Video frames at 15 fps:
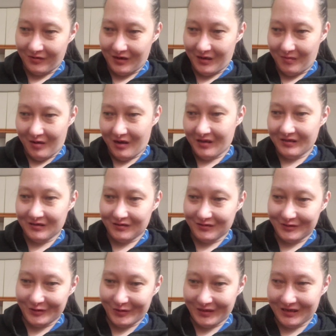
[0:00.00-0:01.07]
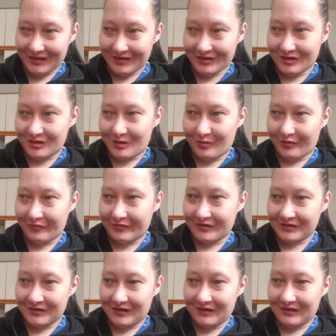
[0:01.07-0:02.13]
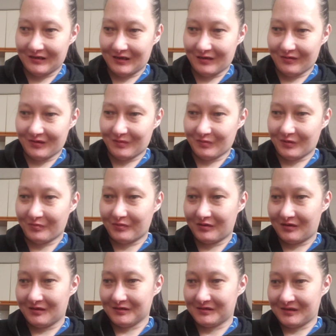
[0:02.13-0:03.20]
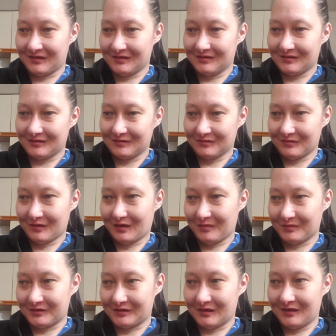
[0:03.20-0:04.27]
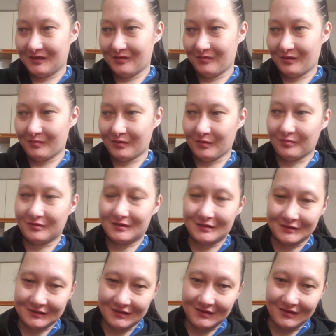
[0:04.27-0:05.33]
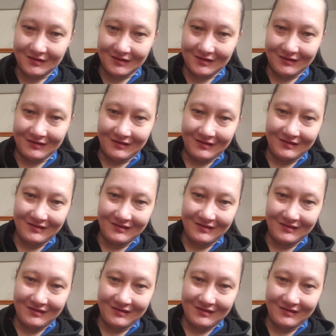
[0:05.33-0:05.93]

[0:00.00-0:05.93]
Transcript: Why am I the only one getting in trouble for saying that when people are say when I'm saying what people are saying?